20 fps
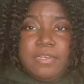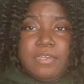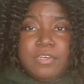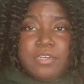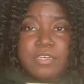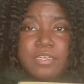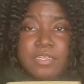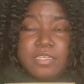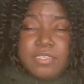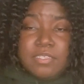
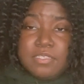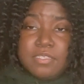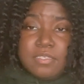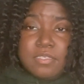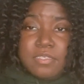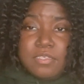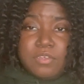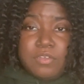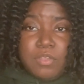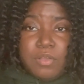
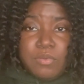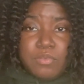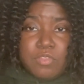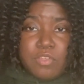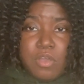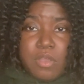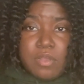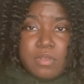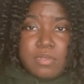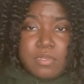goods, you know,
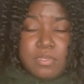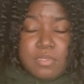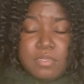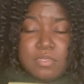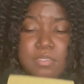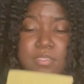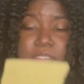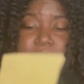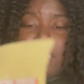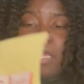jarred
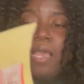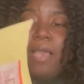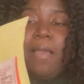goods,